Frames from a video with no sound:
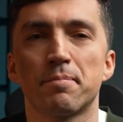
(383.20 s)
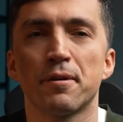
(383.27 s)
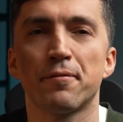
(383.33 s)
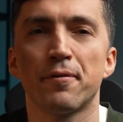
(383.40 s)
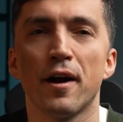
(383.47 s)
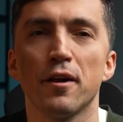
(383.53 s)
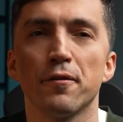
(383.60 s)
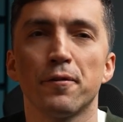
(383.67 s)

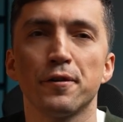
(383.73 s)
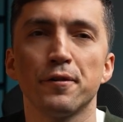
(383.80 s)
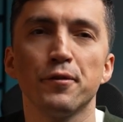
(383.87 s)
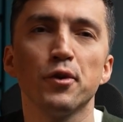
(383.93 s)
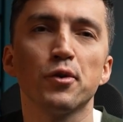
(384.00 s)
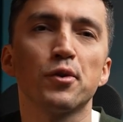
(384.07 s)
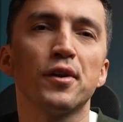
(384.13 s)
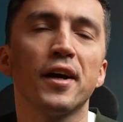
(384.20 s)
profile for
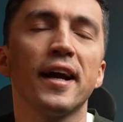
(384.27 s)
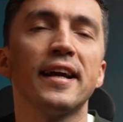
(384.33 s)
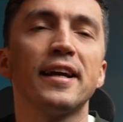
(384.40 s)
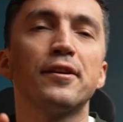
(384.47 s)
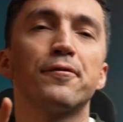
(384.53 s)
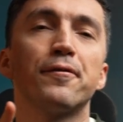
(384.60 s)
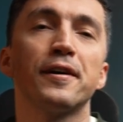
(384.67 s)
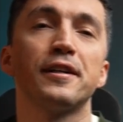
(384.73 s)
review today
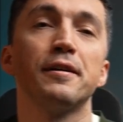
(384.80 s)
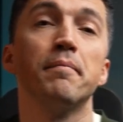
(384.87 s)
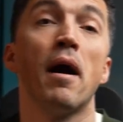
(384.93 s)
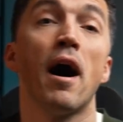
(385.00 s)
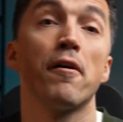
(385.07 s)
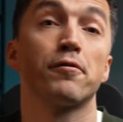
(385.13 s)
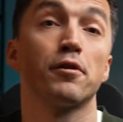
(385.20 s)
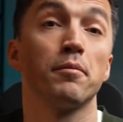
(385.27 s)
is
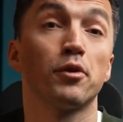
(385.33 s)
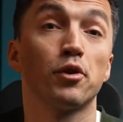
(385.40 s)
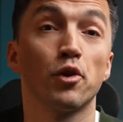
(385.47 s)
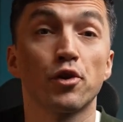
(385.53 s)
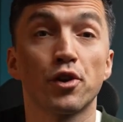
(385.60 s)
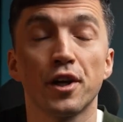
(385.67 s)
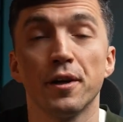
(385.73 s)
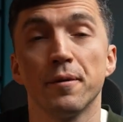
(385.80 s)
Fatima from
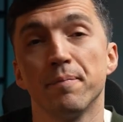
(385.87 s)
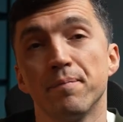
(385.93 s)
Turkey.